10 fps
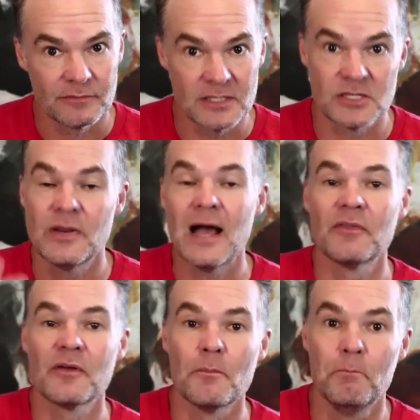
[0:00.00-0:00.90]
And so now
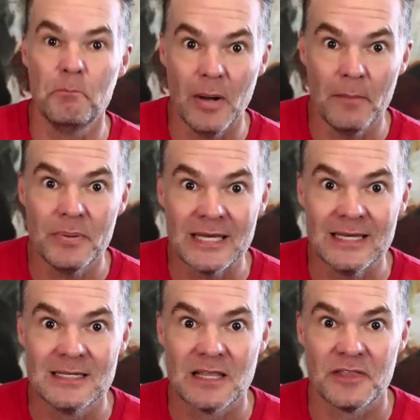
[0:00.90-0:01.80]
they're bumping
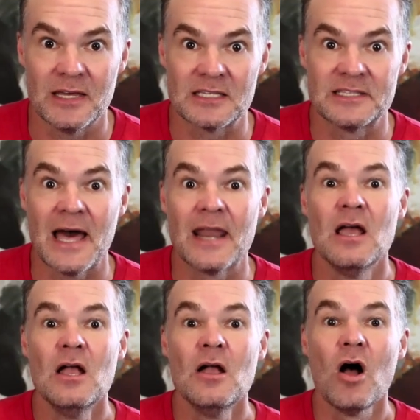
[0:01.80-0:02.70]
into things that
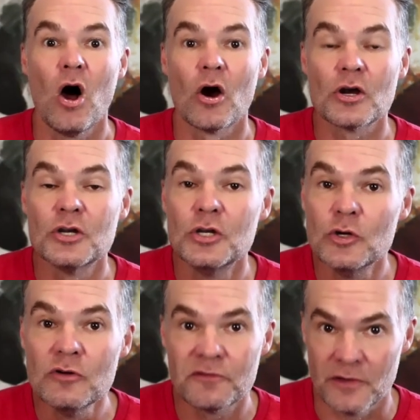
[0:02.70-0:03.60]
are
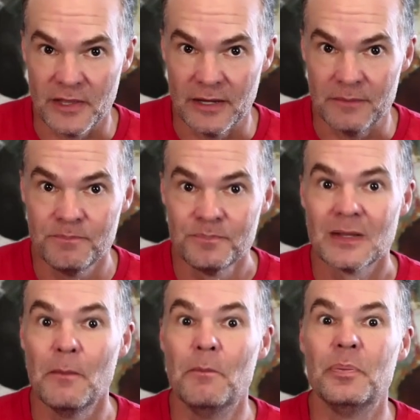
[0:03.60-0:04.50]
new for them,
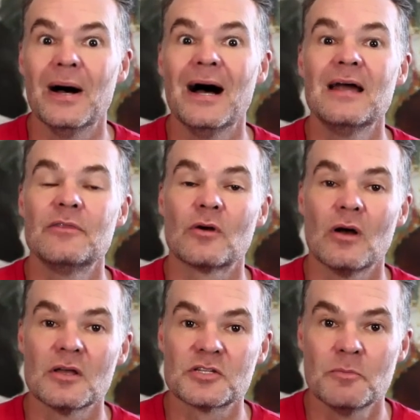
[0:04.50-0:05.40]
but they're
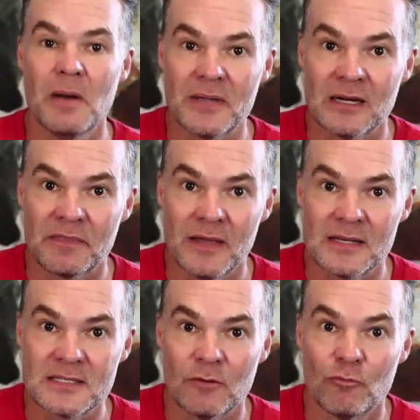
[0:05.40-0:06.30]
also bumping into
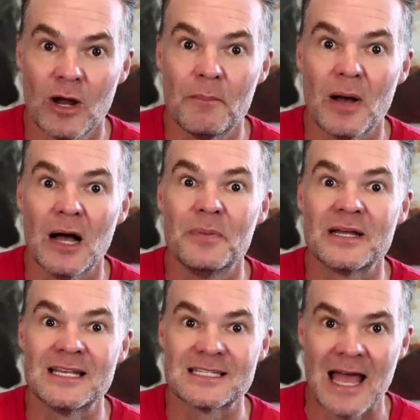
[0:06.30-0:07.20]
things that rub up
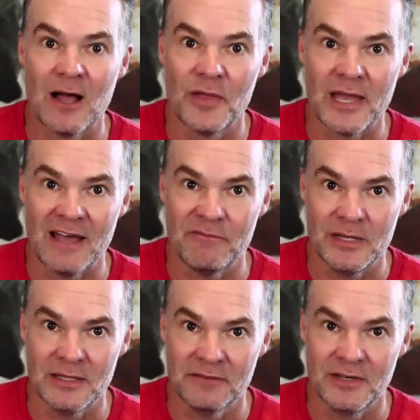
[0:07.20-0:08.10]
against how they have
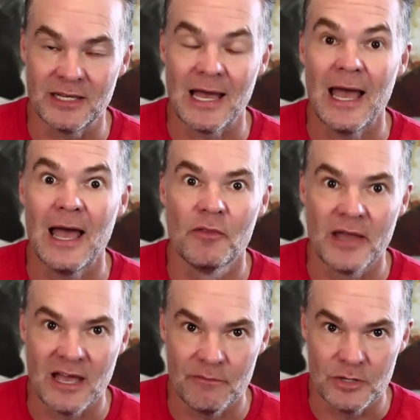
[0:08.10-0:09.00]
been living, how
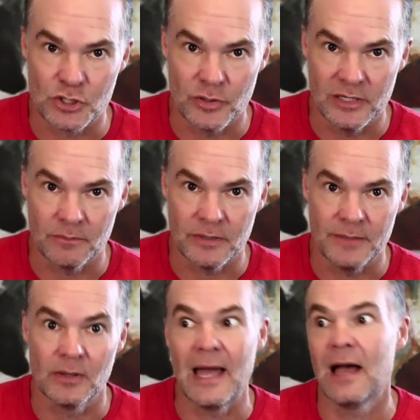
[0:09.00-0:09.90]
they have been treating
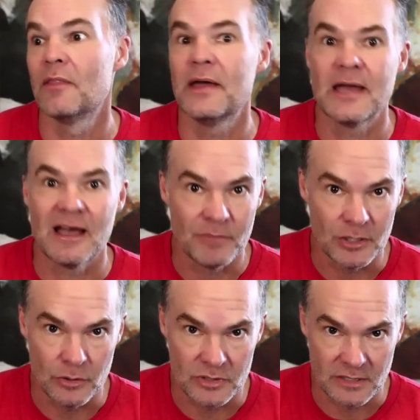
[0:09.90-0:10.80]
people, how they have
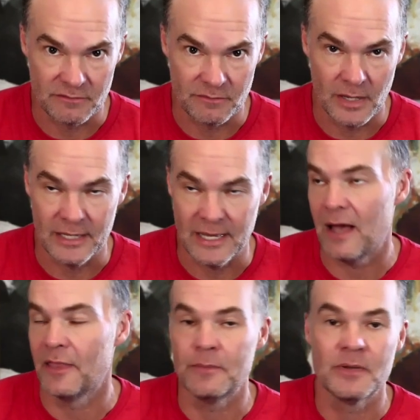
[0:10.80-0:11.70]
been using money,
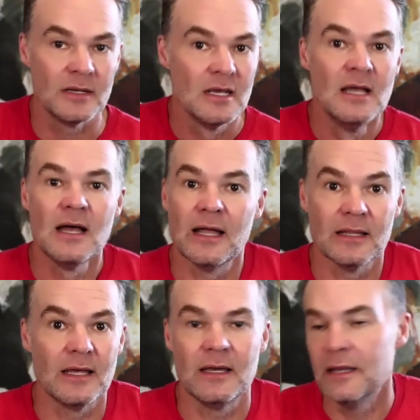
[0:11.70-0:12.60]
how they've been,
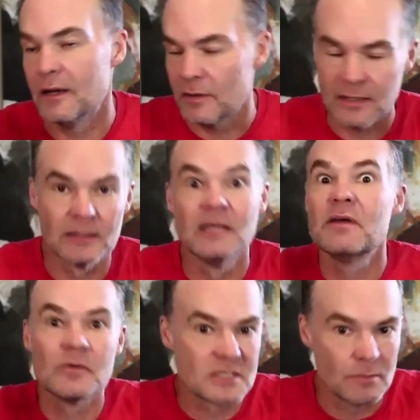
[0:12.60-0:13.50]

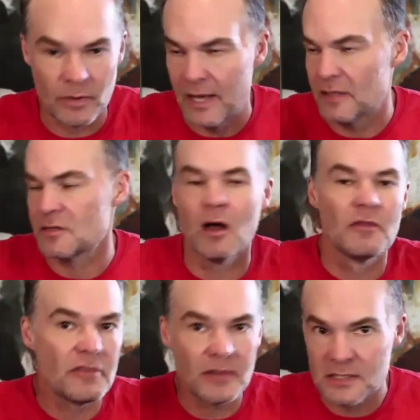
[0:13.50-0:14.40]
living with someone else. So all
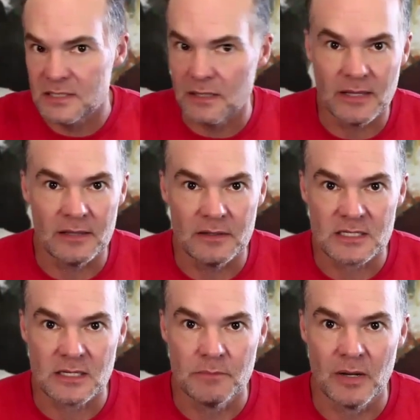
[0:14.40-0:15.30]
the things that
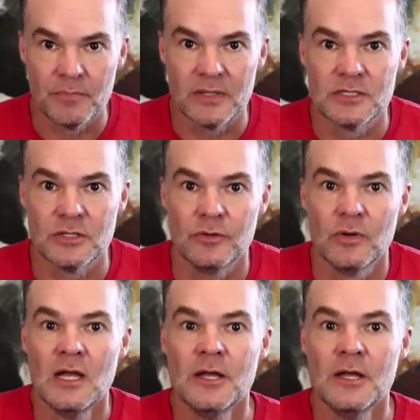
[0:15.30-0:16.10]
this can bump into.